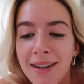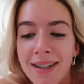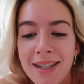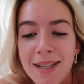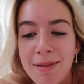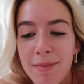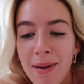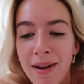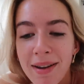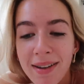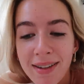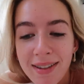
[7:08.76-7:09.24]

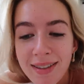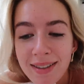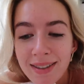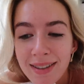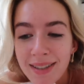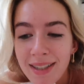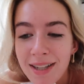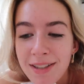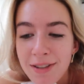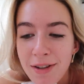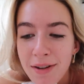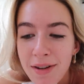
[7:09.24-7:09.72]
experienced,
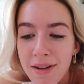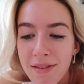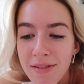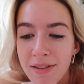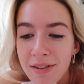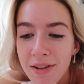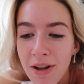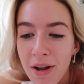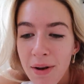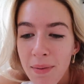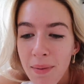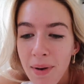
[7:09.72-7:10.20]
and I don't
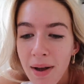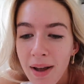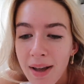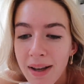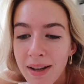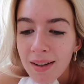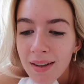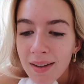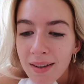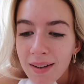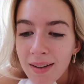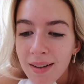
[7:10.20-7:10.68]
even know why.
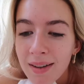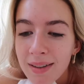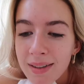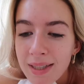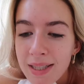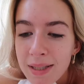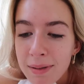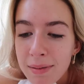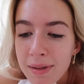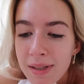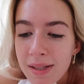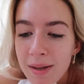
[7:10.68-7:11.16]
Oh,
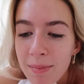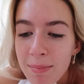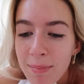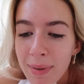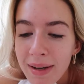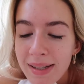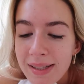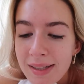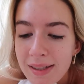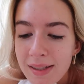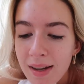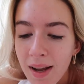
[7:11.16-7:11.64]
this was the
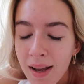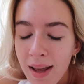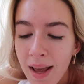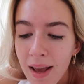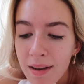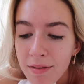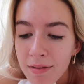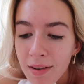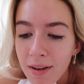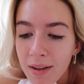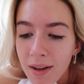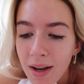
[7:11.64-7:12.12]
best night
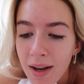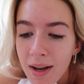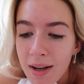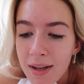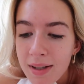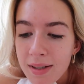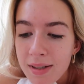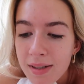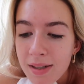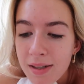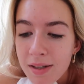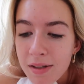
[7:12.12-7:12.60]
ever,
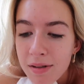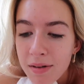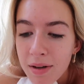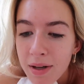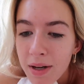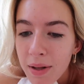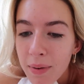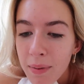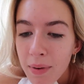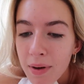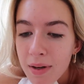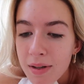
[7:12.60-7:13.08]
guys. This
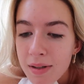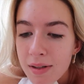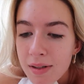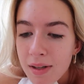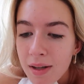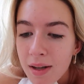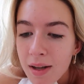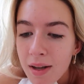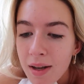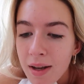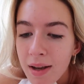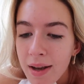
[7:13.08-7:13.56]
really was.
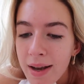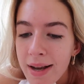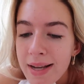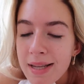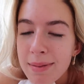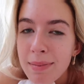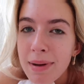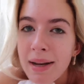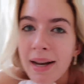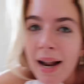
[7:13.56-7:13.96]
Here's